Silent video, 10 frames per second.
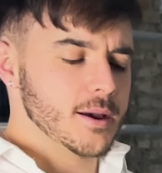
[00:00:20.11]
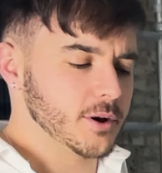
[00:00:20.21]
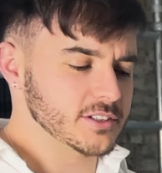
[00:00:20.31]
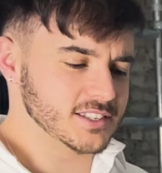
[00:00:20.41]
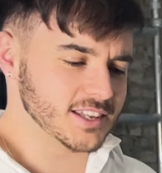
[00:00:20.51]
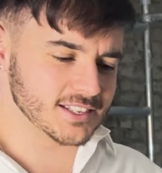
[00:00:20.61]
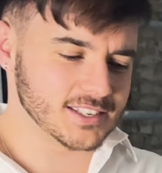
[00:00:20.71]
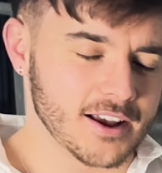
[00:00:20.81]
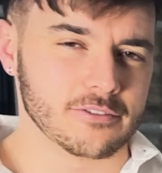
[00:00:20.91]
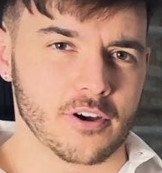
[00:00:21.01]
because it's the
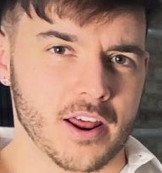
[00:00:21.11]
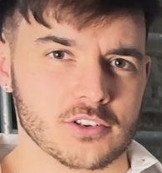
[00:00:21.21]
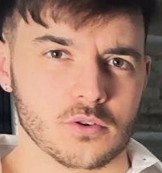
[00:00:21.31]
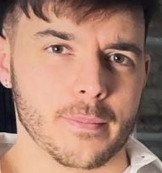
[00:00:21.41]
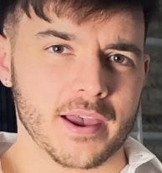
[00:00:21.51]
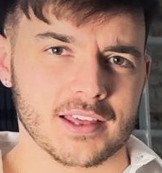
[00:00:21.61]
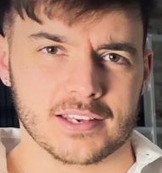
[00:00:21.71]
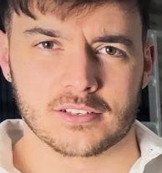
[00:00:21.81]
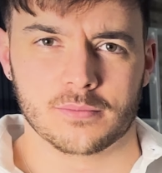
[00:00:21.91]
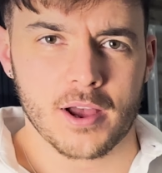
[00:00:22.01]
exact financial
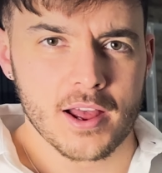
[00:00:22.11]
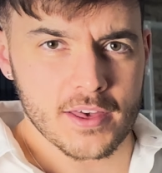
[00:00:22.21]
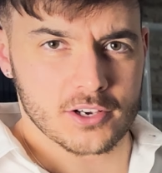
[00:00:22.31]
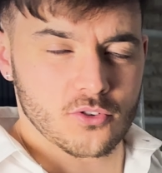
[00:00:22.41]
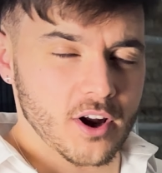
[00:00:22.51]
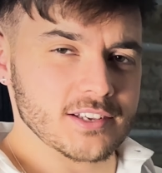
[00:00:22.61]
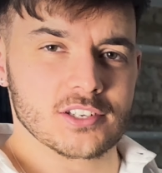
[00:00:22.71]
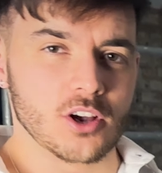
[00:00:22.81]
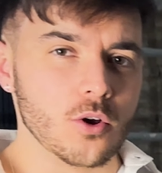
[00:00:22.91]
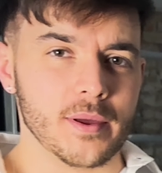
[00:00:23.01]
mechanism that creates
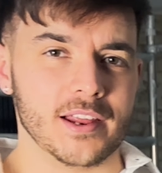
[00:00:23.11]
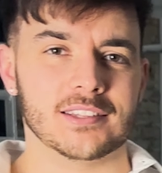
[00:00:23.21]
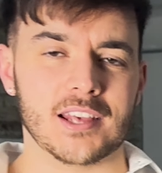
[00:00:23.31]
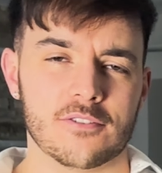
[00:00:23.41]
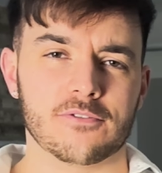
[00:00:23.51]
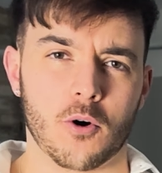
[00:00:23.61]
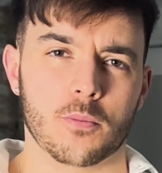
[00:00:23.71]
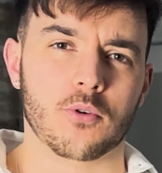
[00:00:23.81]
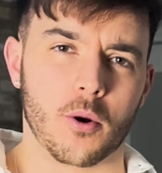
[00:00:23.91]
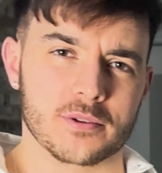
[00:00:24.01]
so many
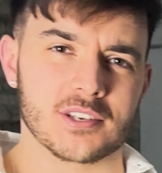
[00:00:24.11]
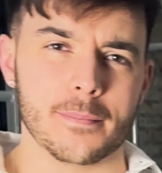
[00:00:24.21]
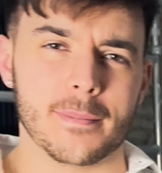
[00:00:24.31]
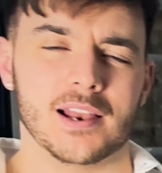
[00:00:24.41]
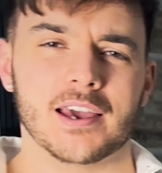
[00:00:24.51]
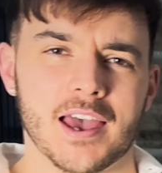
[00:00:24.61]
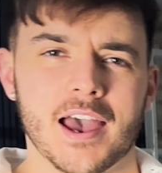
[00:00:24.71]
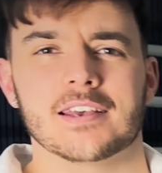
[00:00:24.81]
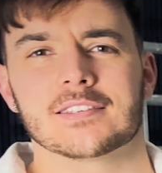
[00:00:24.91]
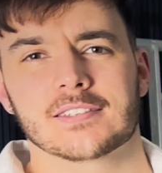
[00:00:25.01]
default property millionaires.